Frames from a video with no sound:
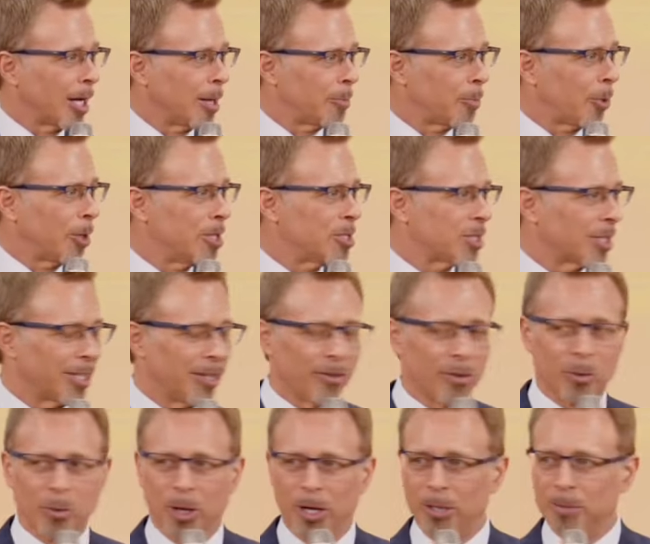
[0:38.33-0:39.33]
and preaching of
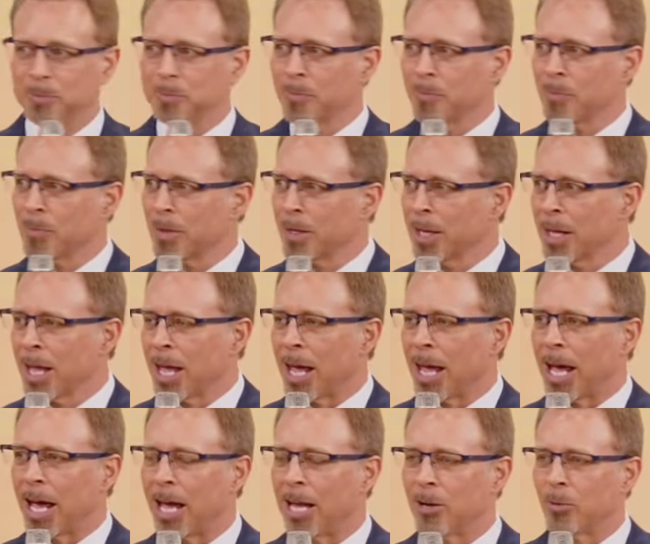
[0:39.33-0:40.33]
the word.
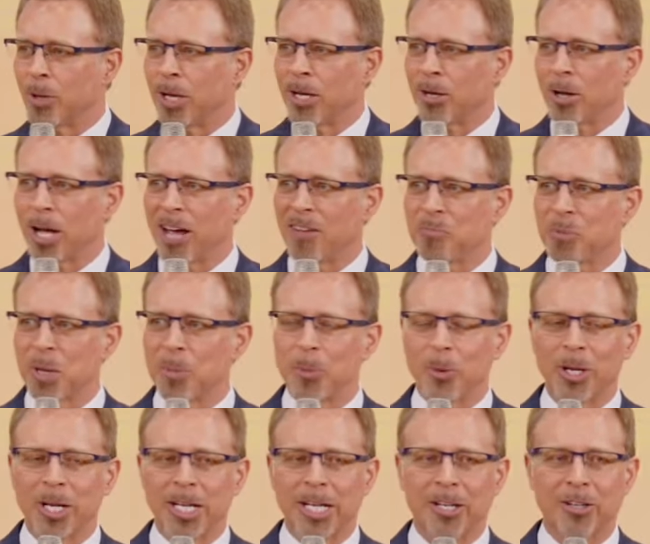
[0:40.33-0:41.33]
And we don't have
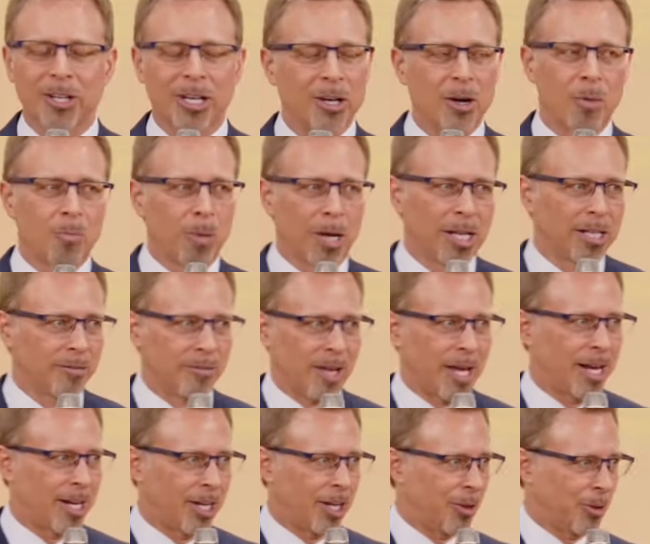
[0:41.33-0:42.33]
people in here that don't believe
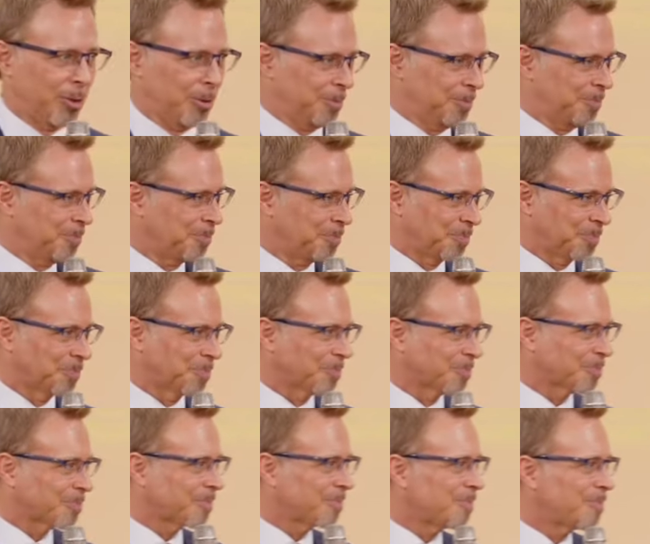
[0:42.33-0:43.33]
that either.
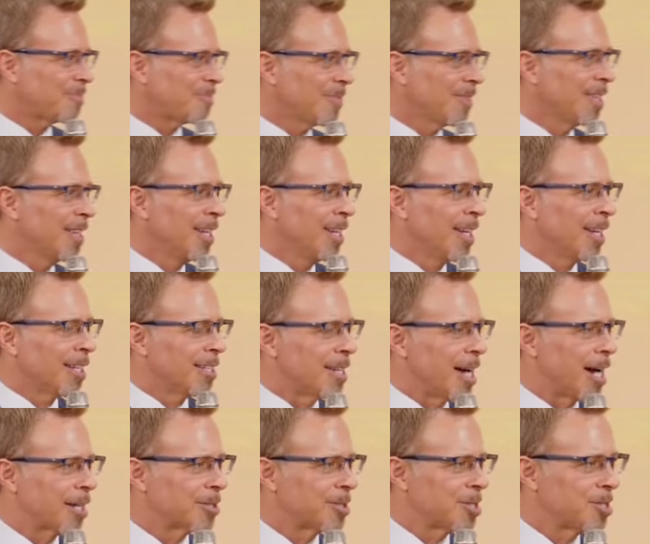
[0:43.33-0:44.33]

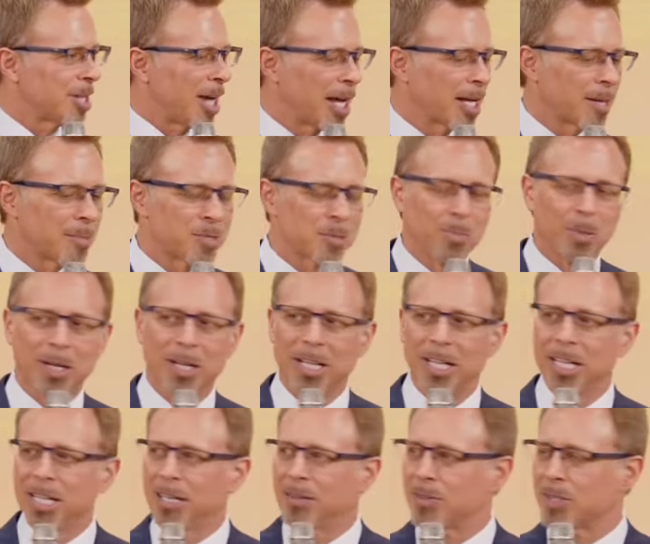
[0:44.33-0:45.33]
Dr. Jacobs
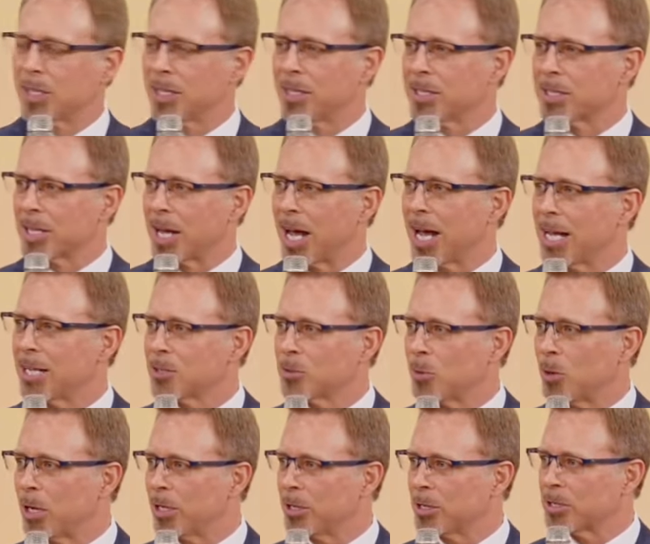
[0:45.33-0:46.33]
believes in signs,
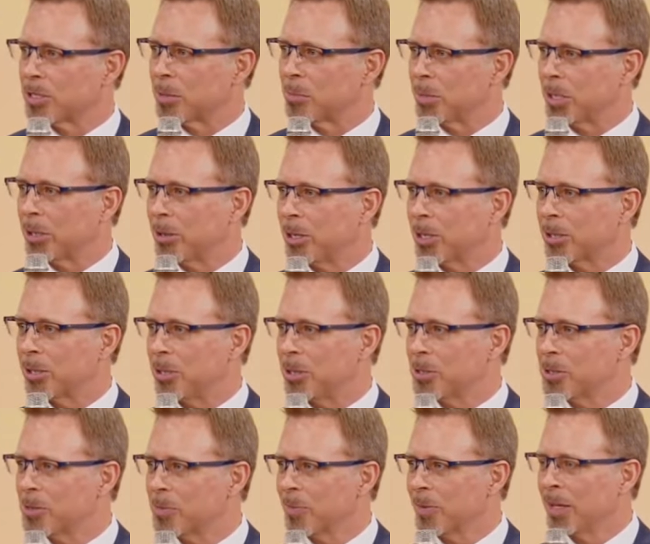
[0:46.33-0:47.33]
wonders, and
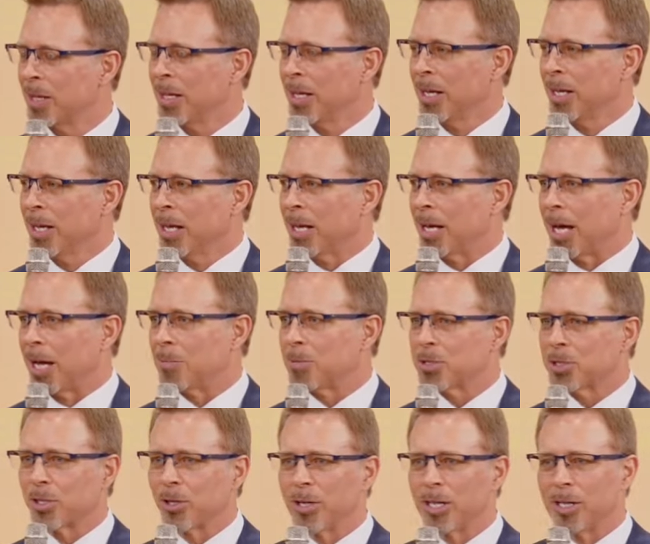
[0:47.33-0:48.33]
miracles. I'm
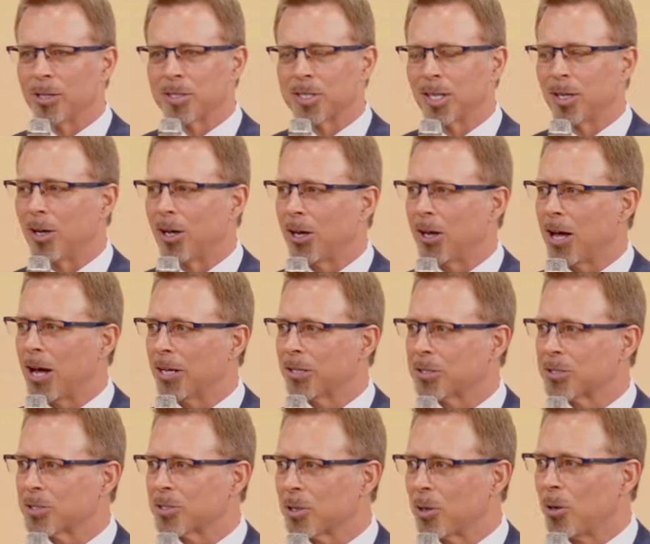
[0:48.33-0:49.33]
sure he'll tell a lot of
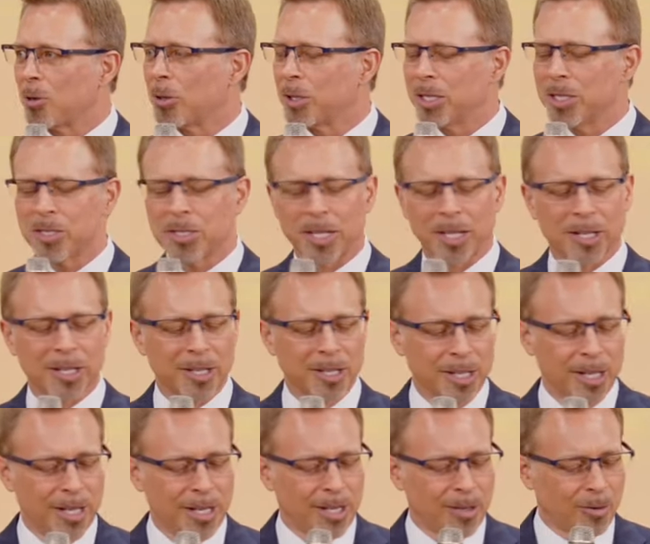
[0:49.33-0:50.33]
stories, and
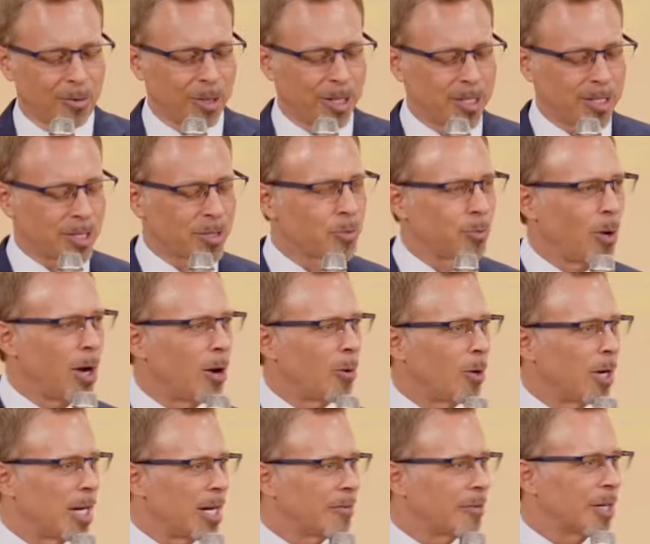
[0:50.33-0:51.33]
we just want
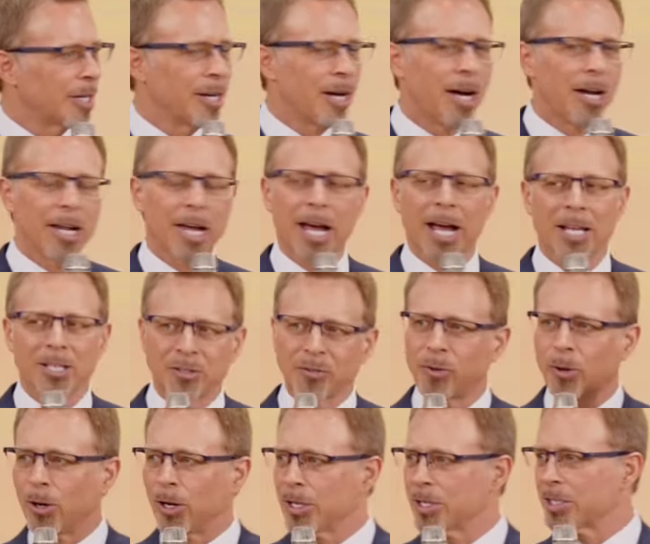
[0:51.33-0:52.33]
whatever God has
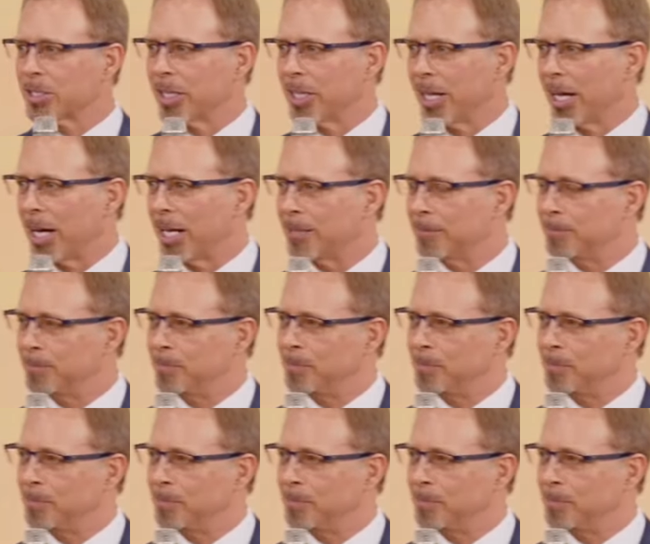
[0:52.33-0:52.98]
for us tonight.